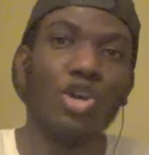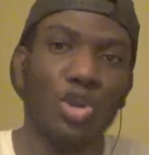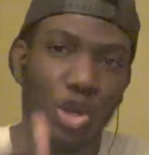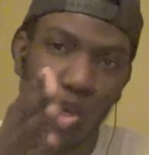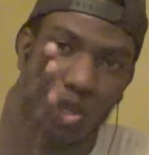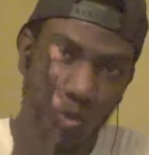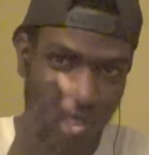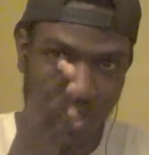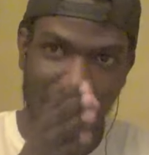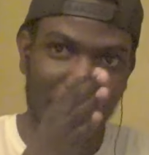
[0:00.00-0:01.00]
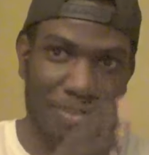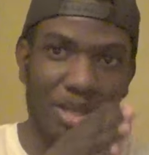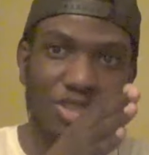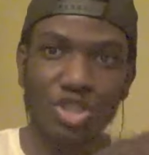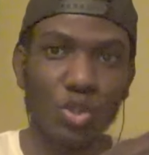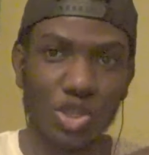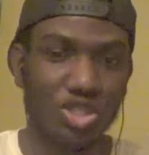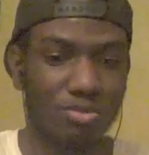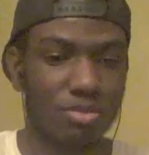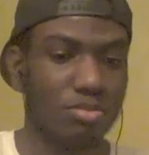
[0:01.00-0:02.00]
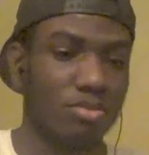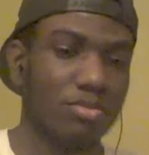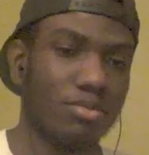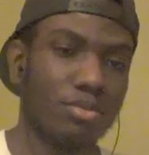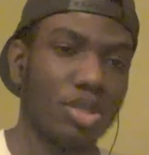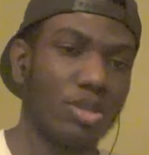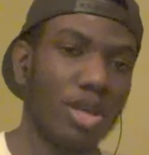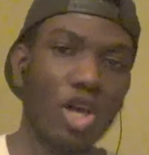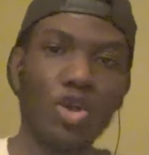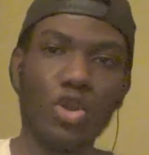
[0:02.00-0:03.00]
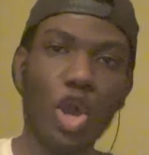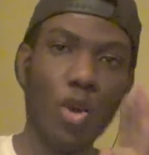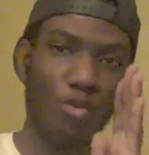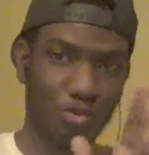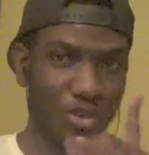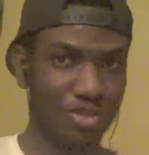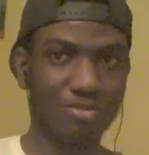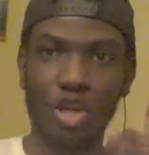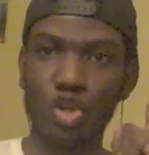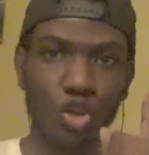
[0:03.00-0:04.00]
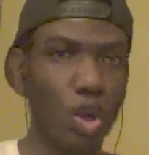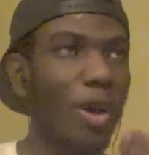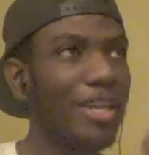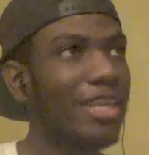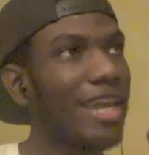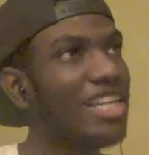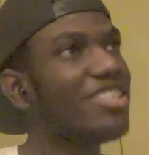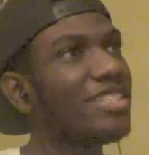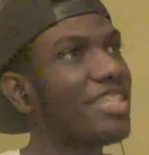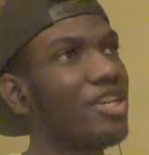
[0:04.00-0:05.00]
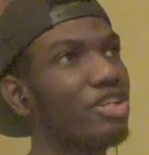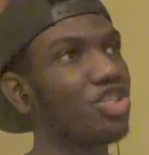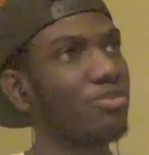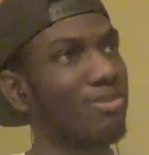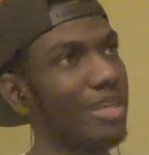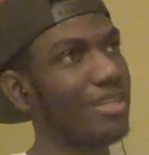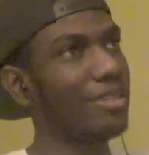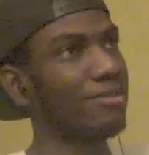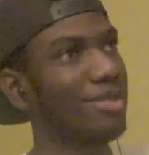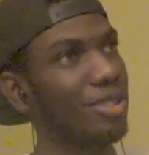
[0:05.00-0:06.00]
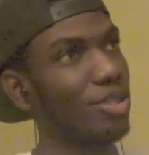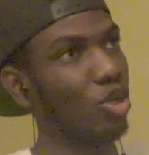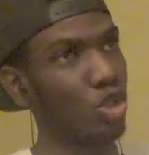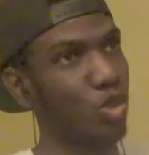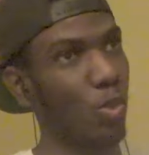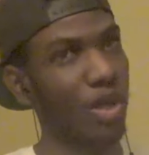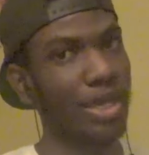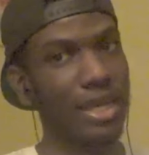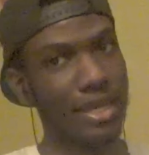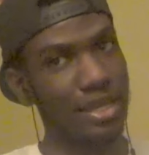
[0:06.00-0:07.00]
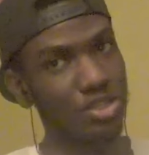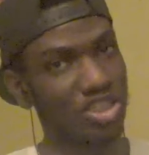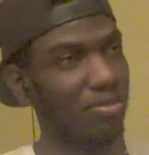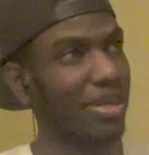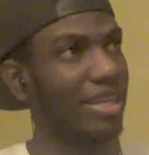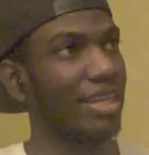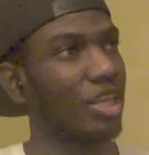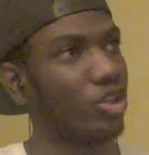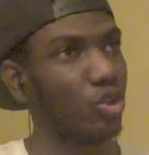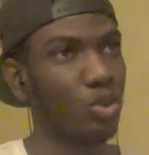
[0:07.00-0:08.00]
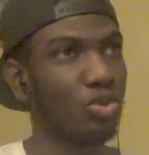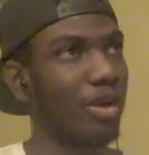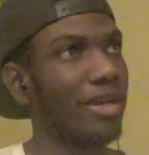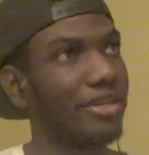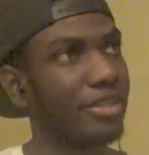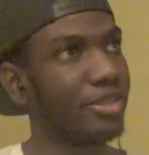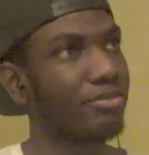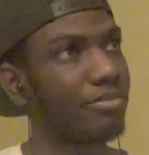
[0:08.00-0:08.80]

No, you is not about to do what you want. No, first of all, no, I did not just hear Jamaican little Jamaican interlude right there.